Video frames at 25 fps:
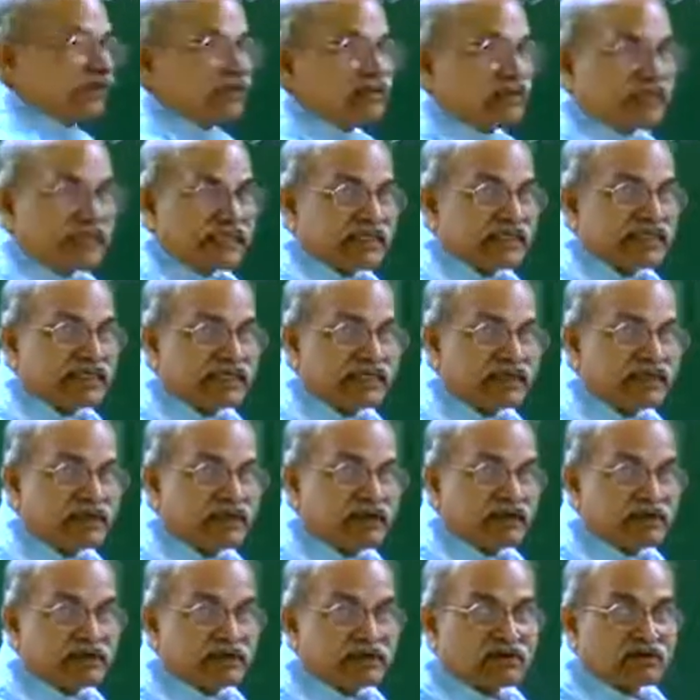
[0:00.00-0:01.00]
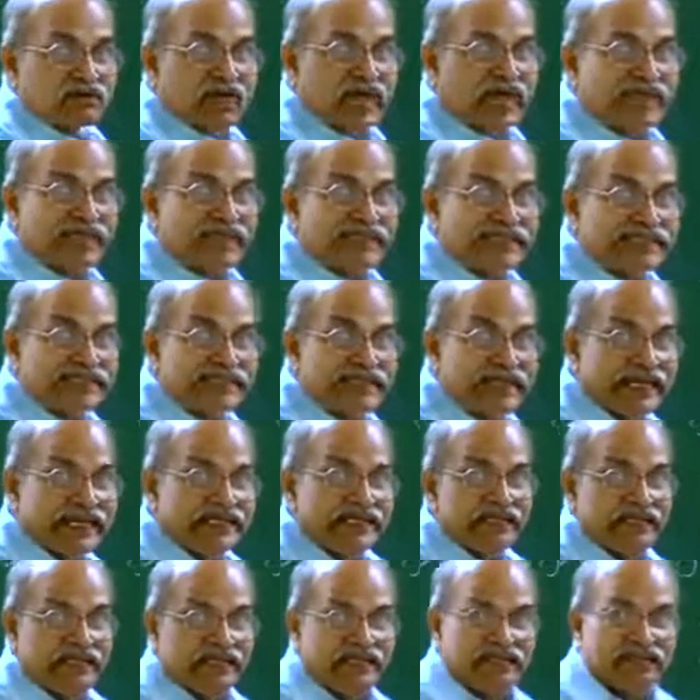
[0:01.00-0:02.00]
That is called Rayleigh
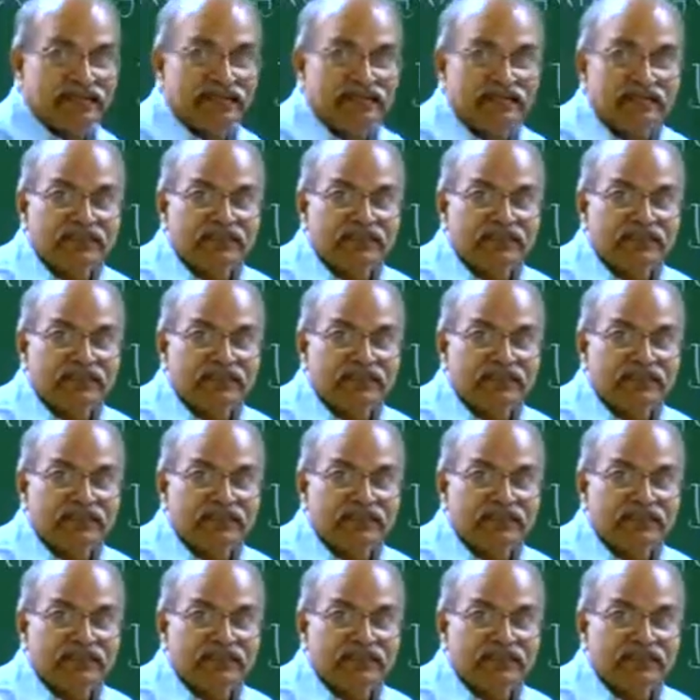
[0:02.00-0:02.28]
scattering.